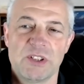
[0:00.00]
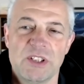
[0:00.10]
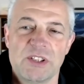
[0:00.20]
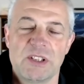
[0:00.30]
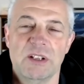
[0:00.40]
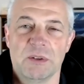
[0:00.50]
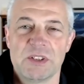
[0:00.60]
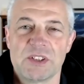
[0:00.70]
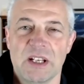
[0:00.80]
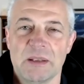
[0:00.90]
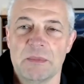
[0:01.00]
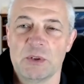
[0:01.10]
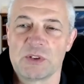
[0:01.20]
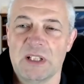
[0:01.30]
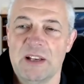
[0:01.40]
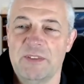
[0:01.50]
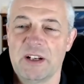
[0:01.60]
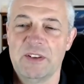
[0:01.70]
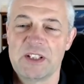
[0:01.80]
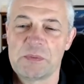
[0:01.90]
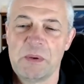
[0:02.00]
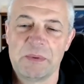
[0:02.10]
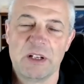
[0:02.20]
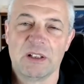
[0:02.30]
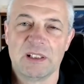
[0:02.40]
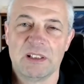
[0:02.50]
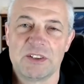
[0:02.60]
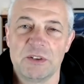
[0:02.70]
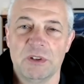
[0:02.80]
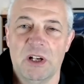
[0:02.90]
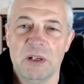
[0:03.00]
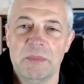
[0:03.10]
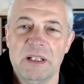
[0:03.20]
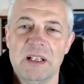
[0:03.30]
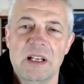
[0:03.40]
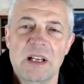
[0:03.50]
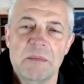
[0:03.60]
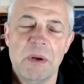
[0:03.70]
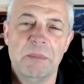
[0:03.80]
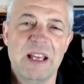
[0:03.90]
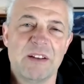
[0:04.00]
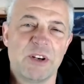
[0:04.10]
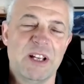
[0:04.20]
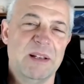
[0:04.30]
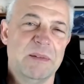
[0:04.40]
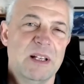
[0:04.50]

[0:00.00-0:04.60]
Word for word: So this, you know, this has got the most life out of it. It's probably gone a little too long, but probably every